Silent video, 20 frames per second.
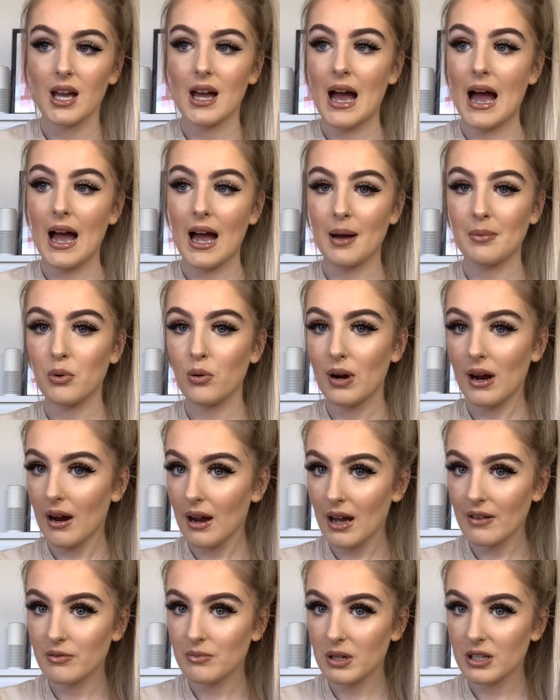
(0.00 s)
I am aware I
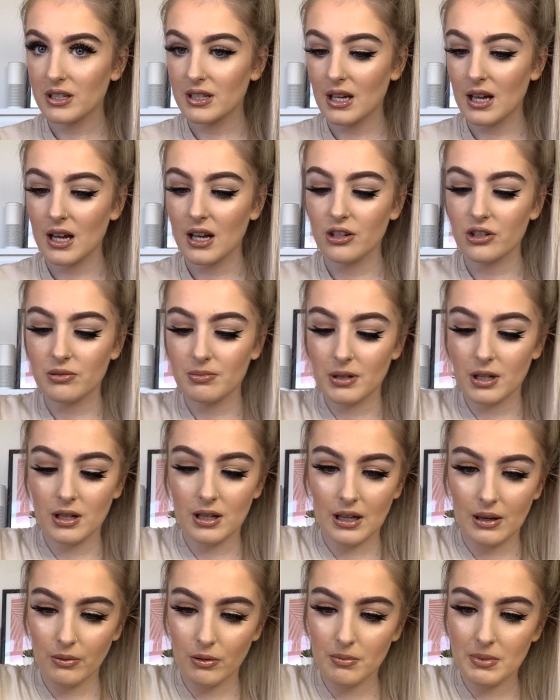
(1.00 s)
have a mustache, but
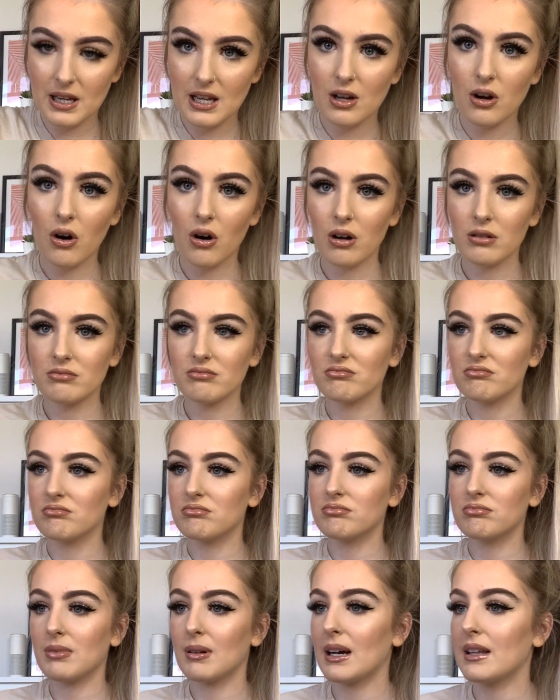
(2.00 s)
it will be gone
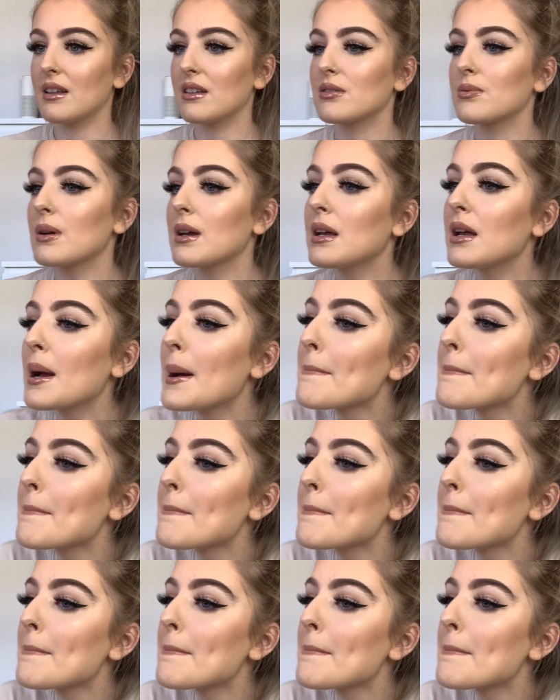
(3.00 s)
by this week.